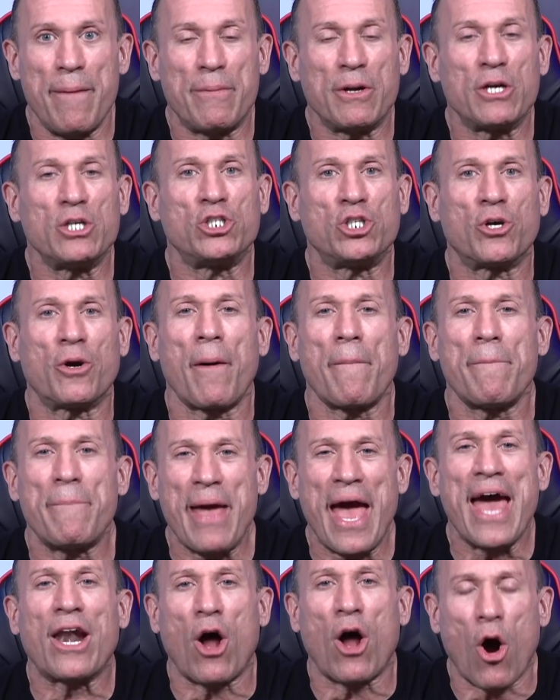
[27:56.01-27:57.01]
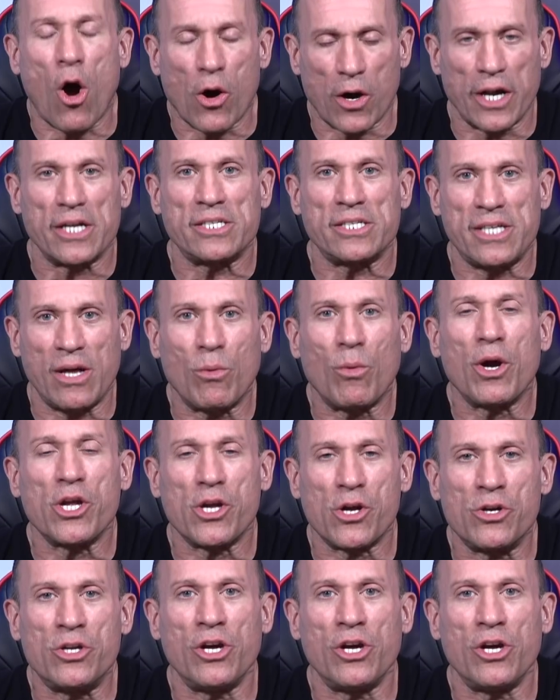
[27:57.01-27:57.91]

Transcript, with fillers: because you're a bad artist at what you're